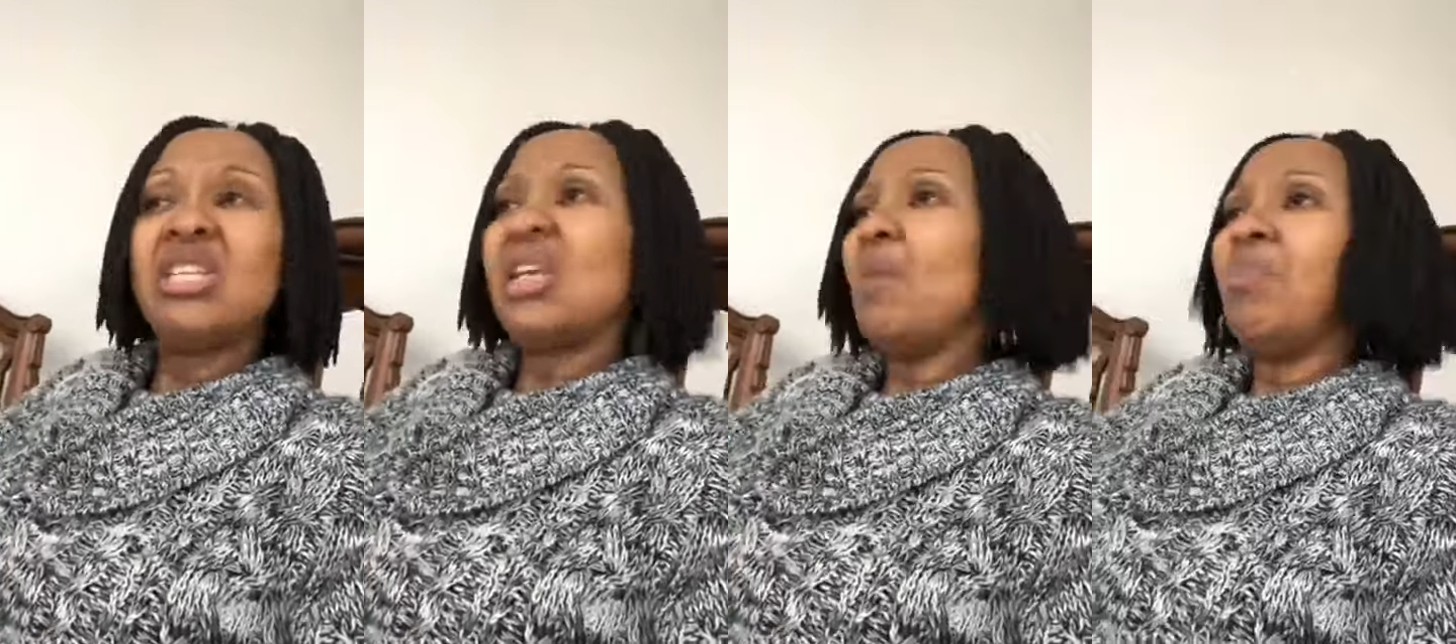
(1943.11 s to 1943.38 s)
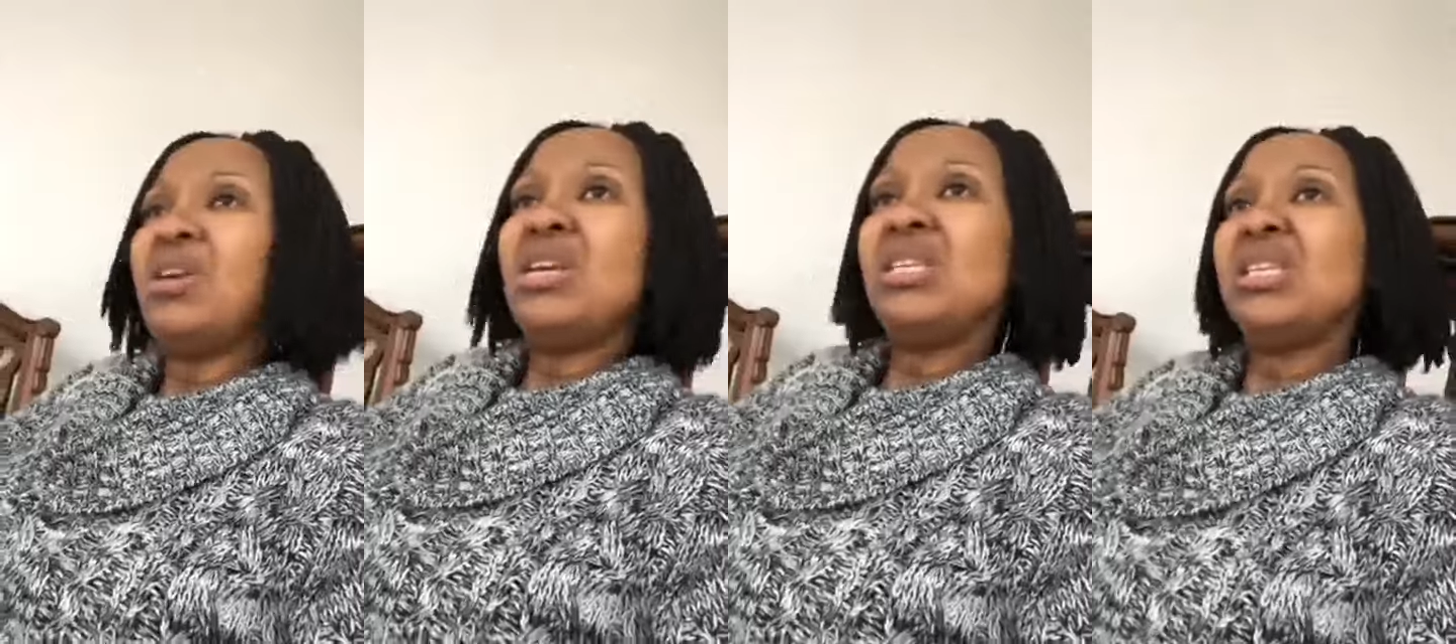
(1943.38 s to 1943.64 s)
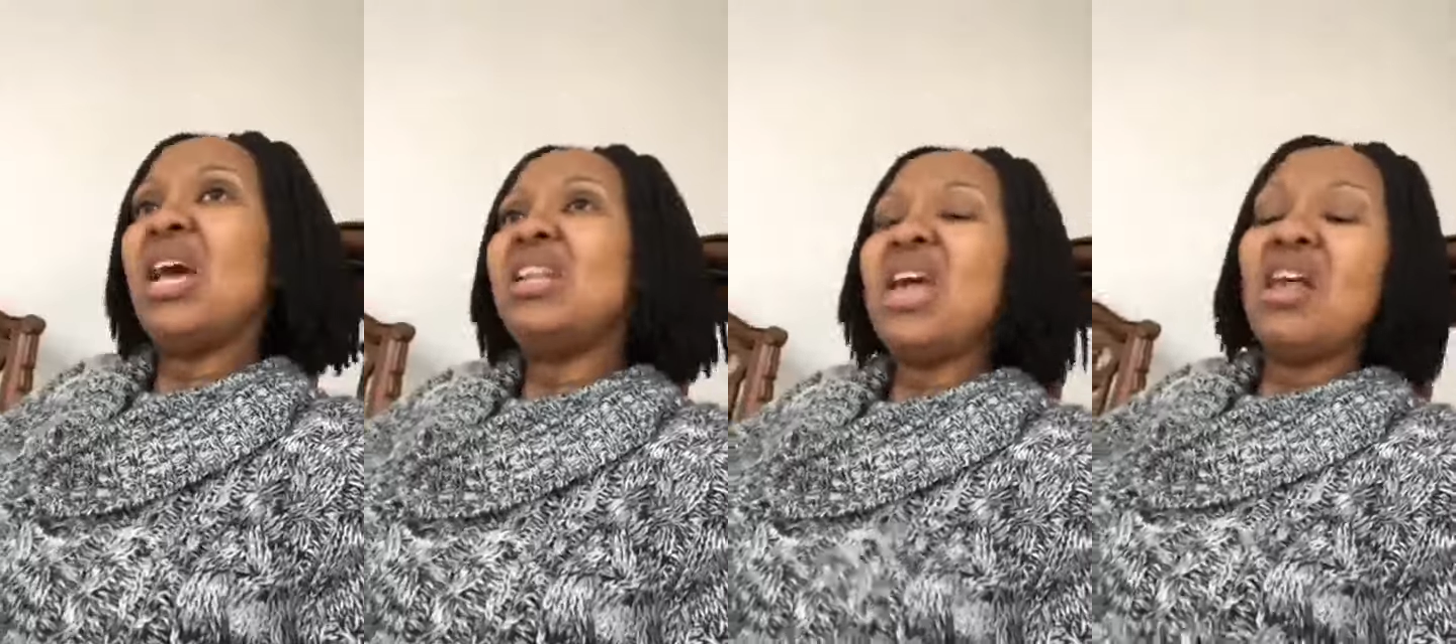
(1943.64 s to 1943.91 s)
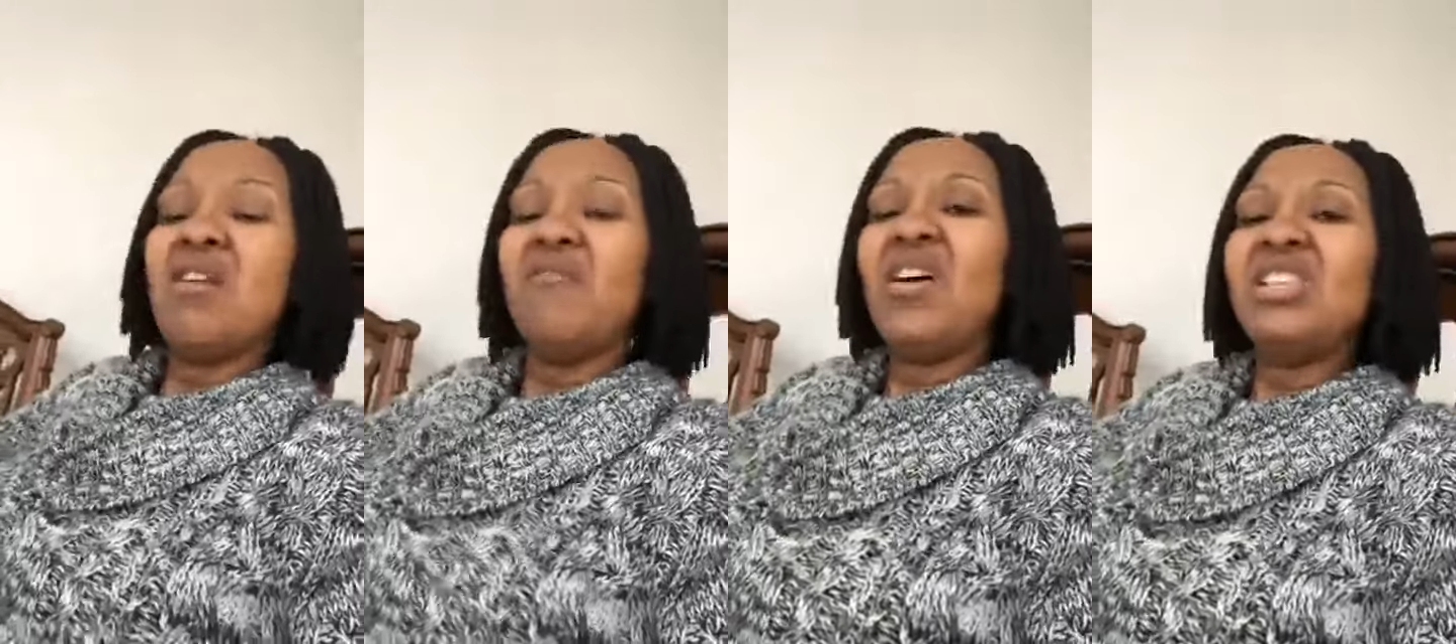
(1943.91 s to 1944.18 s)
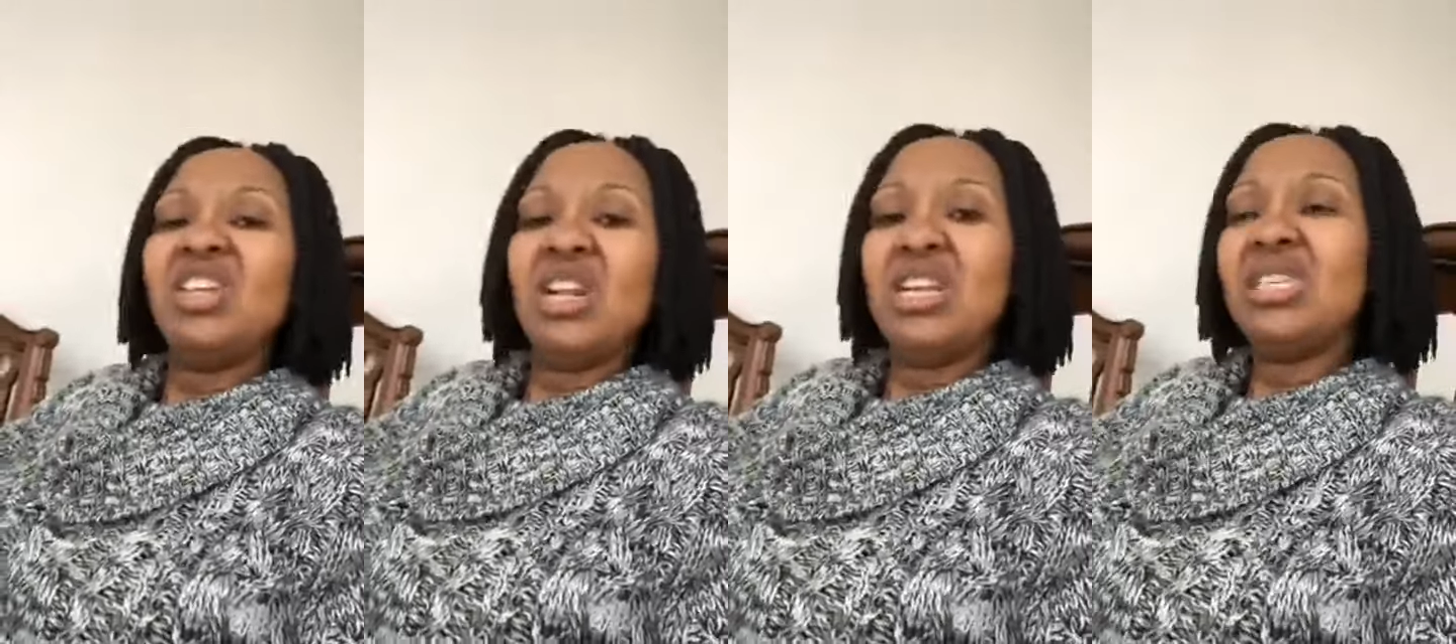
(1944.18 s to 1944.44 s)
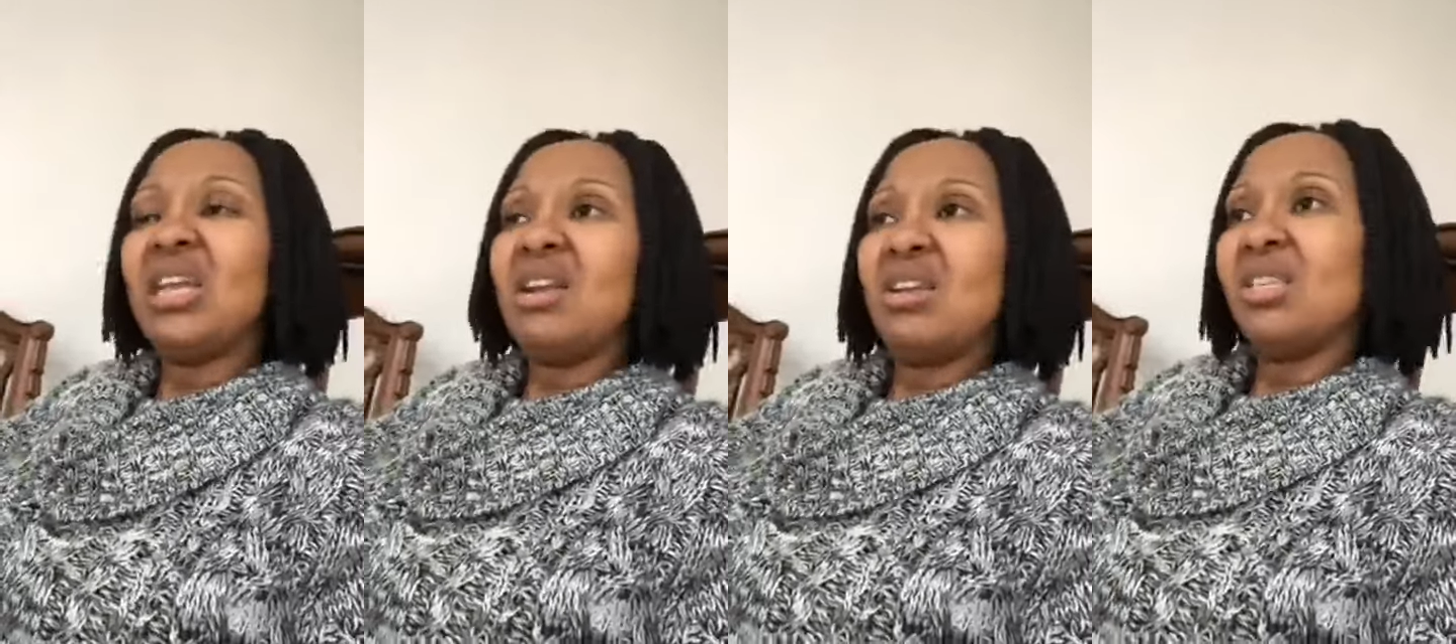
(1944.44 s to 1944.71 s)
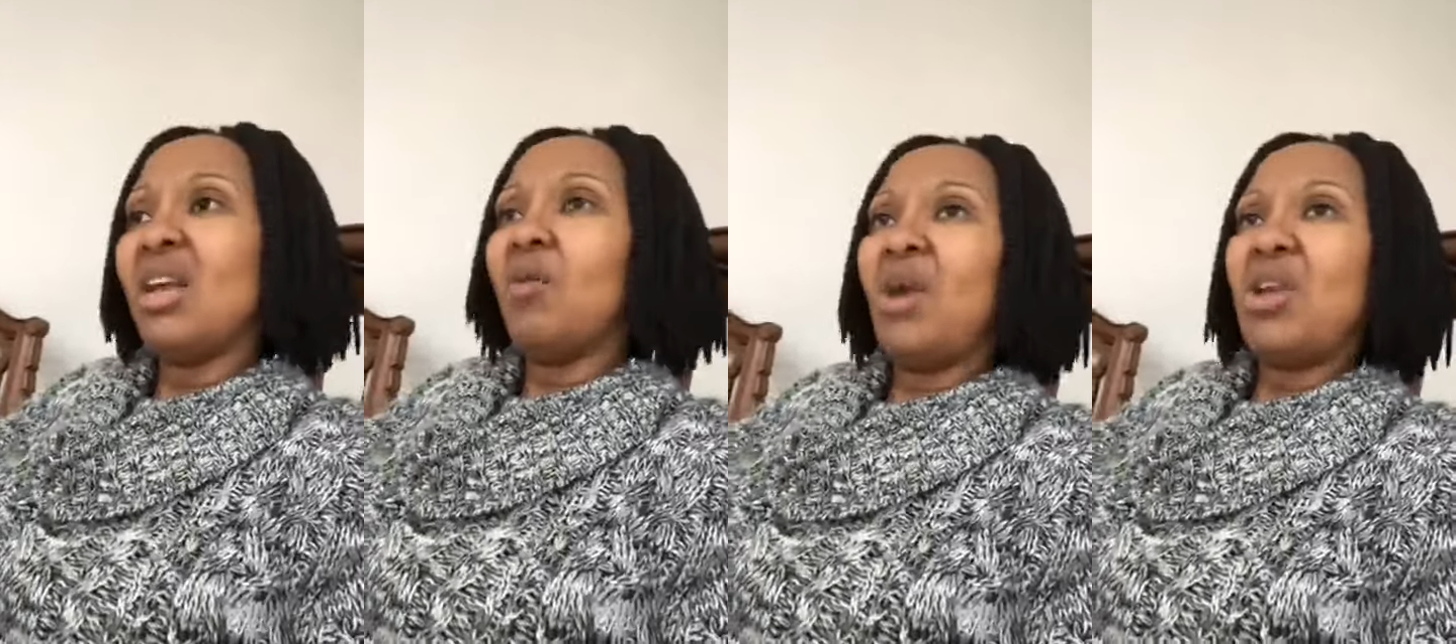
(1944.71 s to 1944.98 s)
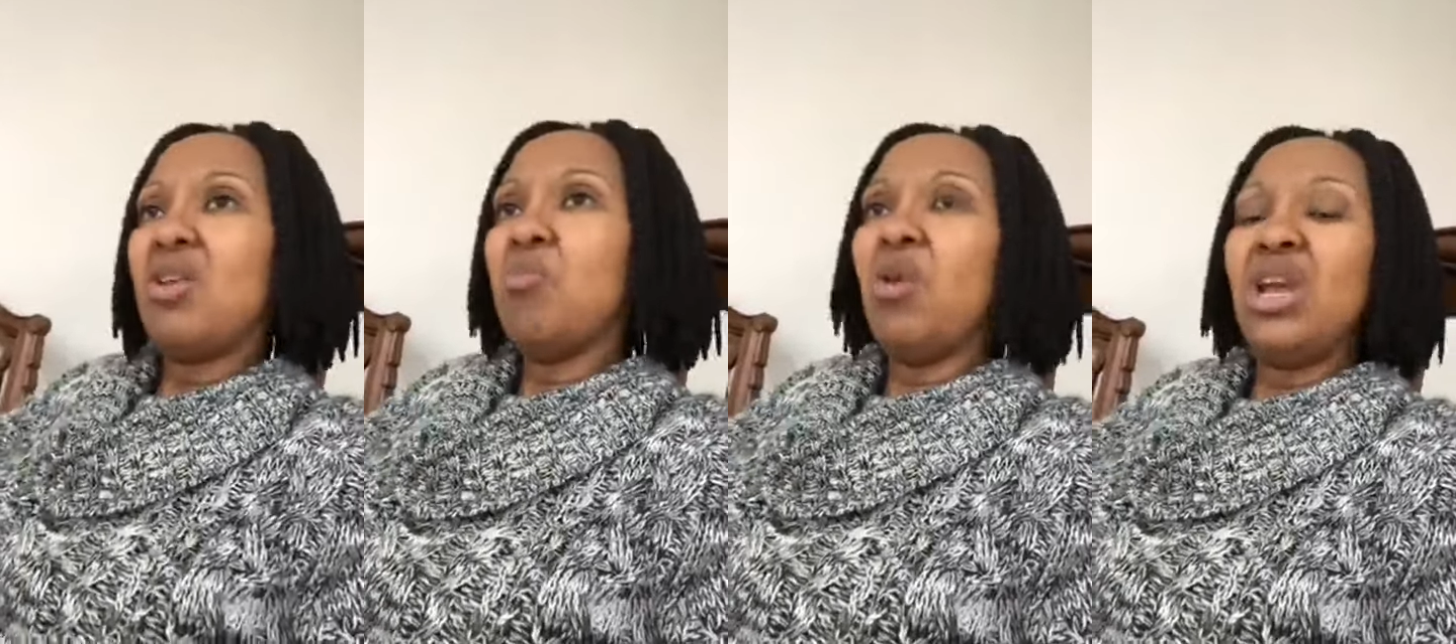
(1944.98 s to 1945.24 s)
Somebody said evangelist Teresia
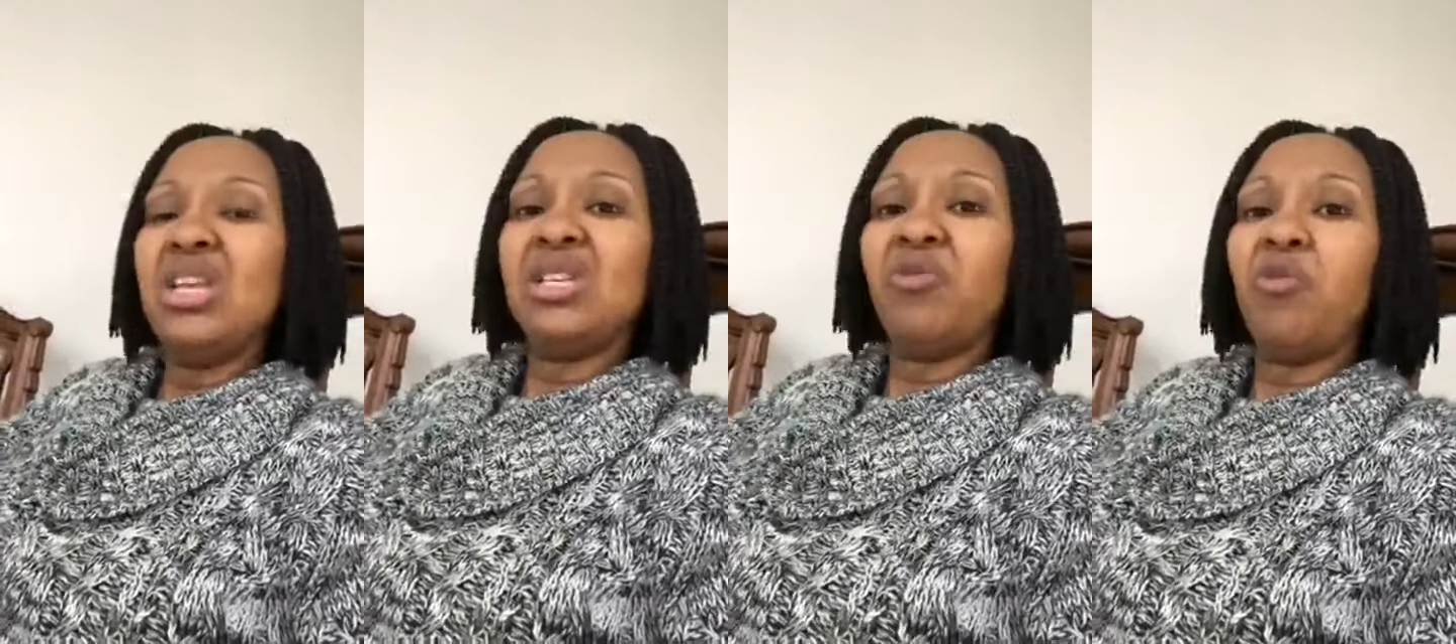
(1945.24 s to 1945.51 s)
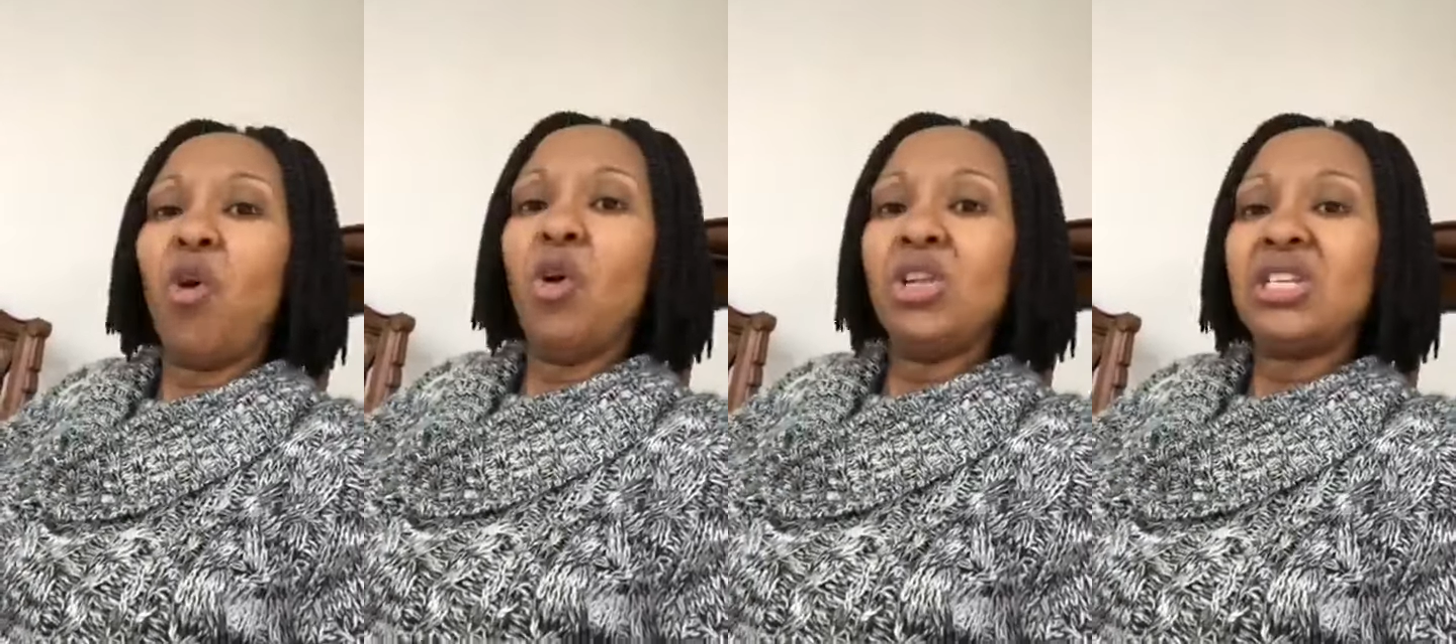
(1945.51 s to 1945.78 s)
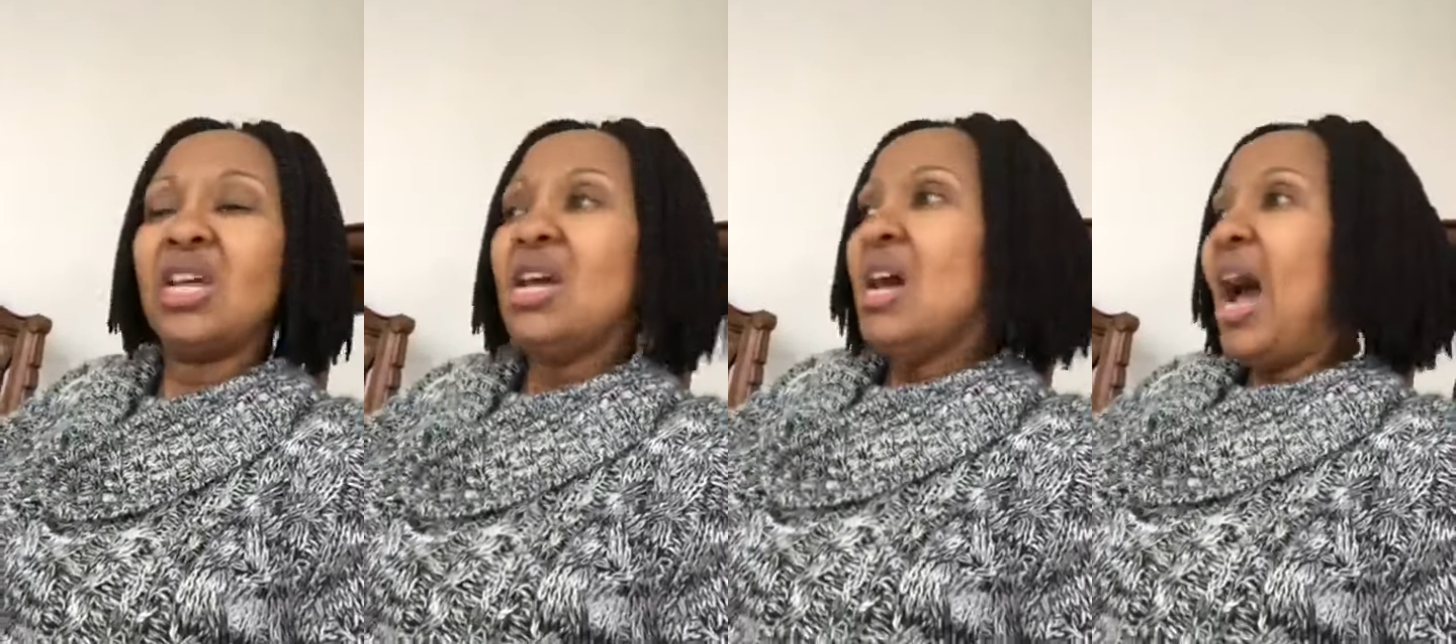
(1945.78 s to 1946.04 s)
Wairimu is false.